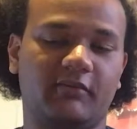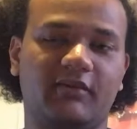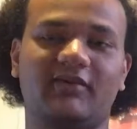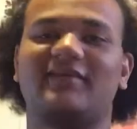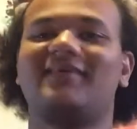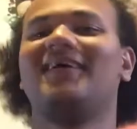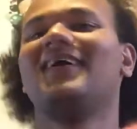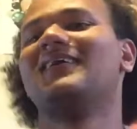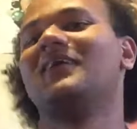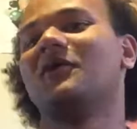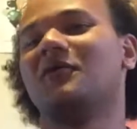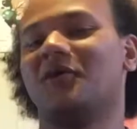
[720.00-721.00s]
I mean.
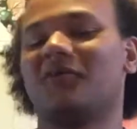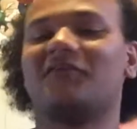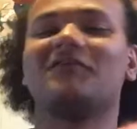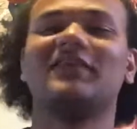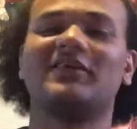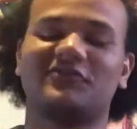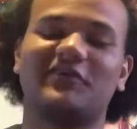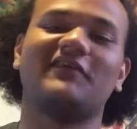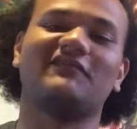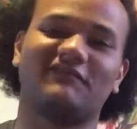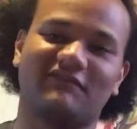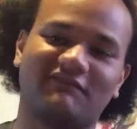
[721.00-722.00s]
No, literally
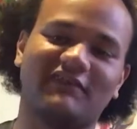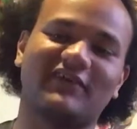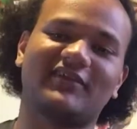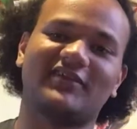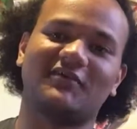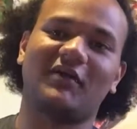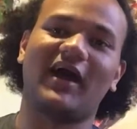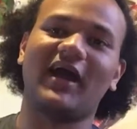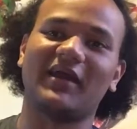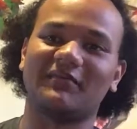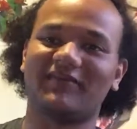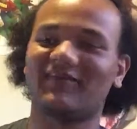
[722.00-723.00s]
fix the
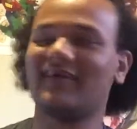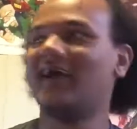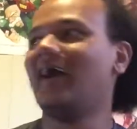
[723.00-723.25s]
pipes.